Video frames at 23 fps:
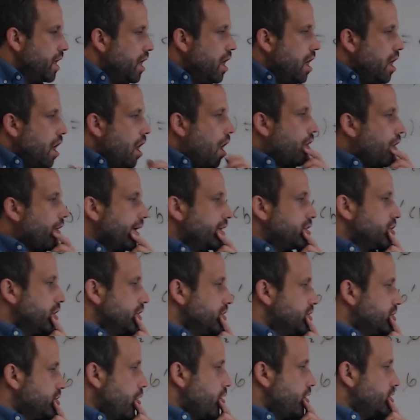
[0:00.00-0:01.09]
Okay, so let's
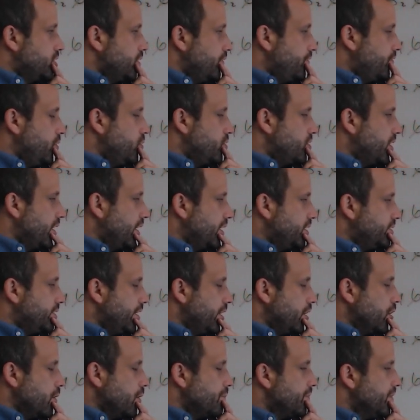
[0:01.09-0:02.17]
notice a few things
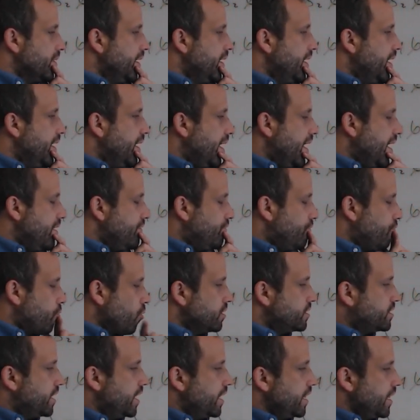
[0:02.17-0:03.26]
here. If we're
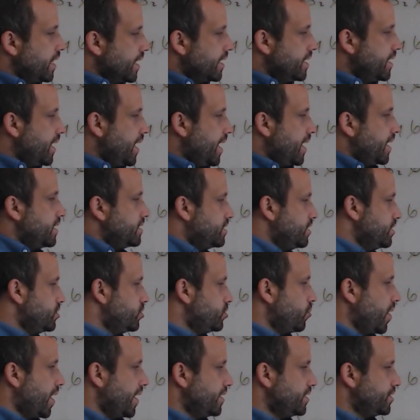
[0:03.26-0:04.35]
dealing in a
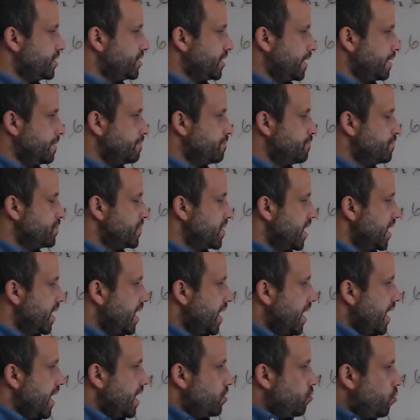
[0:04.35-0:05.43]
situation
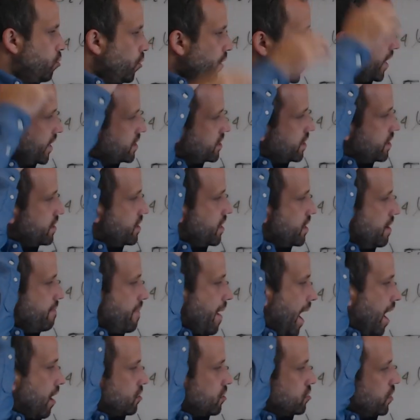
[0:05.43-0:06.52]
in which the
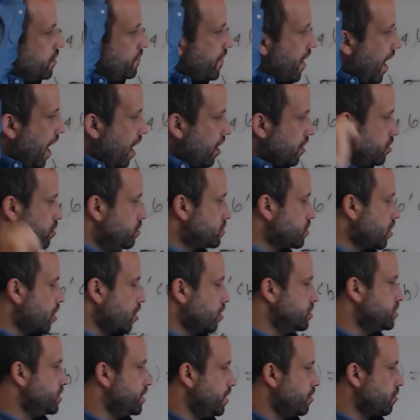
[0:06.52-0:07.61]
boundary values are
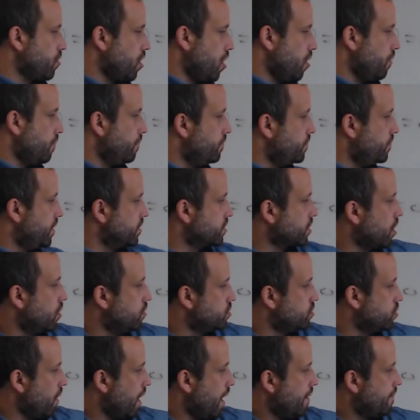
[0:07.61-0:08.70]
0, this goes
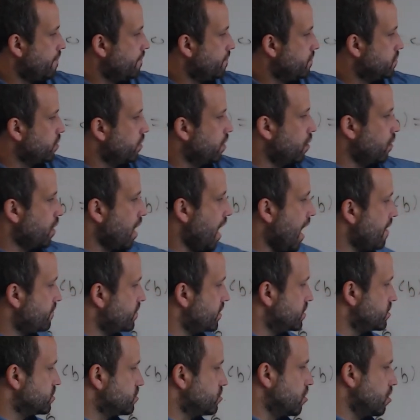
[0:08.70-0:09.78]
away. So we don't have
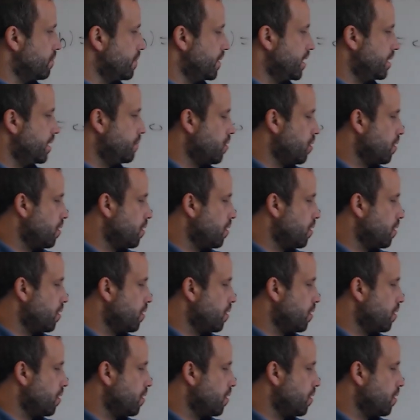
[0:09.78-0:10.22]
this term anymore.